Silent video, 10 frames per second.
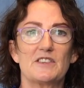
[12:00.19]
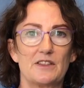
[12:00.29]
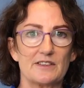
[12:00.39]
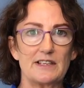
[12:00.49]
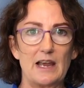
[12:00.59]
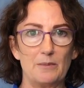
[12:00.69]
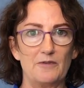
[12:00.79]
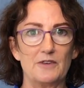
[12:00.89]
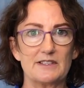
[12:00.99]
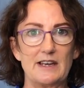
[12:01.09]
So the same
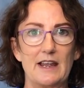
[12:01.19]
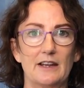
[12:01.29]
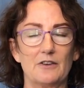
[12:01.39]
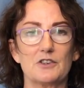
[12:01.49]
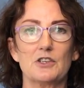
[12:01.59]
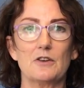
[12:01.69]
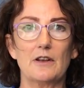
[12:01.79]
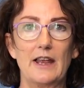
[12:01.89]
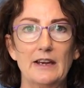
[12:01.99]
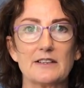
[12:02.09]
if you're standing on two
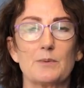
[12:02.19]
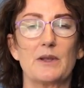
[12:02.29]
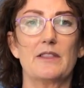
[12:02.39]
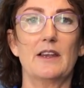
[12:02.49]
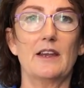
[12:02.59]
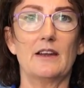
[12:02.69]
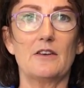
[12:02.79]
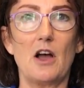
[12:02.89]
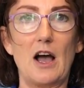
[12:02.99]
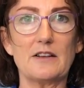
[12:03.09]
legs, we're
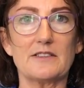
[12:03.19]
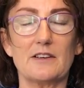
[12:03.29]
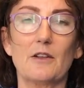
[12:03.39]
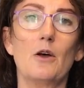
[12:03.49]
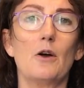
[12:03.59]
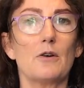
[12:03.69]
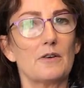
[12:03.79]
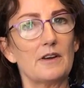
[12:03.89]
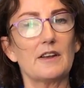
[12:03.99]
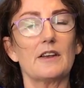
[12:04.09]
thinking nice and
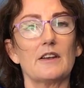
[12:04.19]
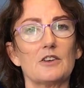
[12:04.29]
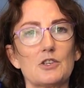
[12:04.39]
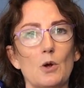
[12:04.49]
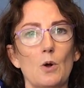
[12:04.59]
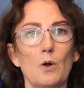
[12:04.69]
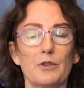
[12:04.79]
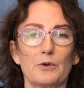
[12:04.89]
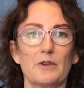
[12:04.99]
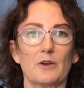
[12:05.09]
long, tall
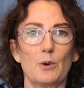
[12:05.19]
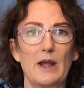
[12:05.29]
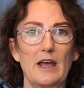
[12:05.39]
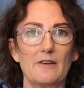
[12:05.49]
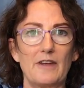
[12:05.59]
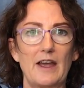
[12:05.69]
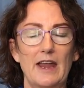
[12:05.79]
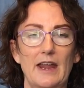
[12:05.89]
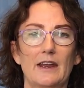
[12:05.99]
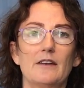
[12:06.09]
through the crown of our
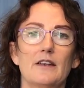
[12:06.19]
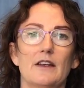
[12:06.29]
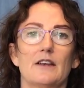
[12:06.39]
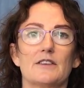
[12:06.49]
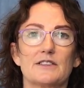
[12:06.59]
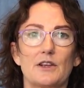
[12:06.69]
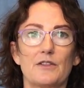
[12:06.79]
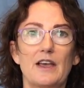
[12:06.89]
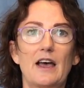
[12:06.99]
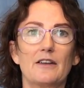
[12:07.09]
head, so
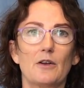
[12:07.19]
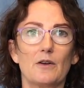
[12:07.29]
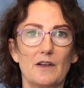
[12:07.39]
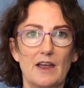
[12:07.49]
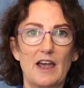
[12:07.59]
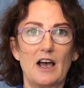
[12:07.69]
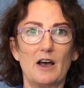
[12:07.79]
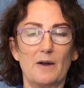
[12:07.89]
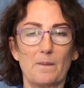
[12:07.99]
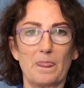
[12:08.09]
that
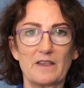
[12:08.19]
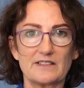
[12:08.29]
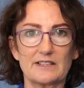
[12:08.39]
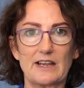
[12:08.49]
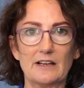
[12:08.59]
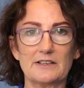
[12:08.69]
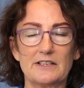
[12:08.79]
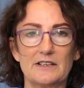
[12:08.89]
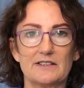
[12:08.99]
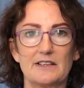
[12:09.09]
our
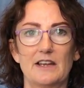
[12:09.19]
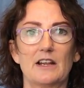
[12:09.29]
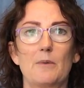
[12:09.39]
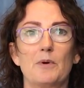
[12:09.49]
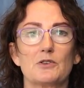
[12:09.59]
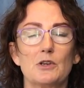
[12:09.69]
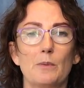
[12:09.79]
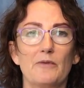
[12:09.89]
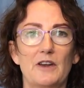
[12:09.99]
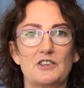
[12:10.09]
skeleton is sitting up on
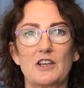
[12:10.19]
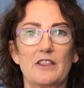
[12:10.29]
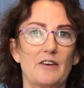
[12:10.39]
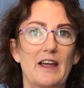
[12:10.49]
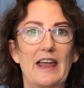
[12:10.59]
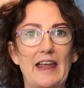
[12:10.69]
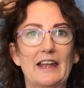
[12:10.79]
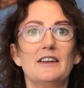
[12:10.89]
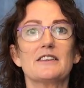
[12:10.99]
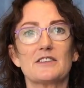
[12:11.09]
top of each other. Our
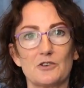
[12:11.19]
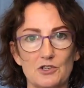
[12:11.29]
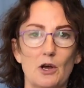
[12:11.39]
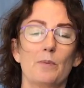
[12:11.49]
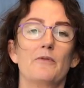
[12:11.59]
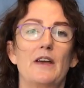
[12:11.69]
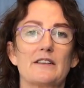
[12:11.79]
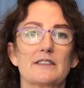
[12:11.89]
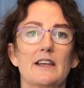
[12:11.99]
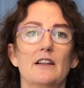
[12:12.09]
head is on top of
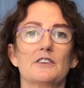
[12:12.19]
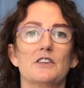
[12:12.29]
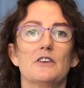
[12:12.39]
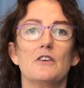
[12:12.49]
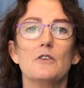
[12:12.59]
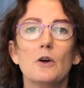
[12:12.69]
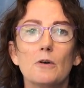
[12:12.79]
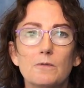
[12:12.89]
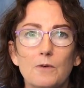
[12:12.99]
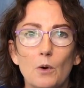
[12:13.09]
our skeleton,
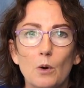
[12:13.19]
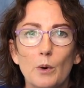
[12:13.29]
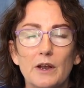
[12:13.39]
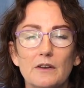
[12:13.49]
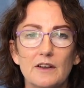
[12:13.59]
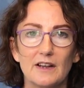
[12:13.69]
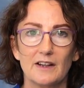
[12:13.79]
not forward.